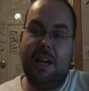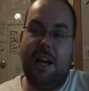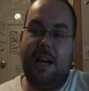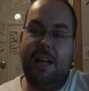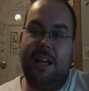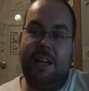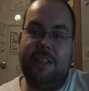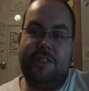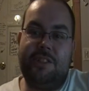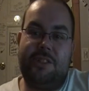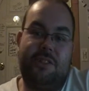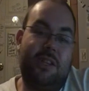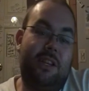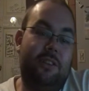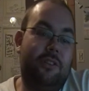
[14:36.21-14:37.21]
I
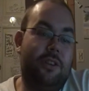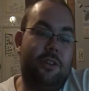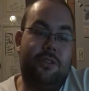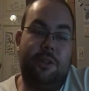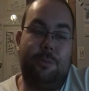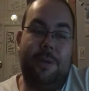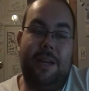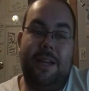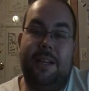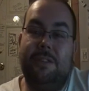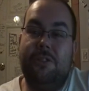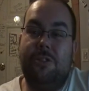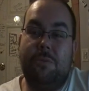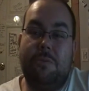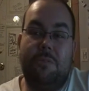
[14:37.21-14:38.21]
just sat here and I shook my
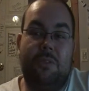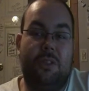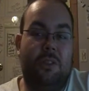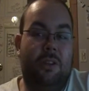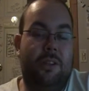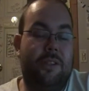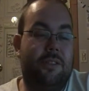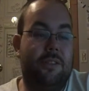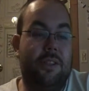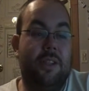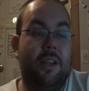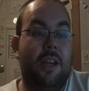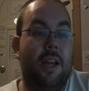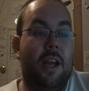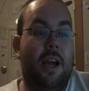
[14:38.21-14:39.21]
head, honestly.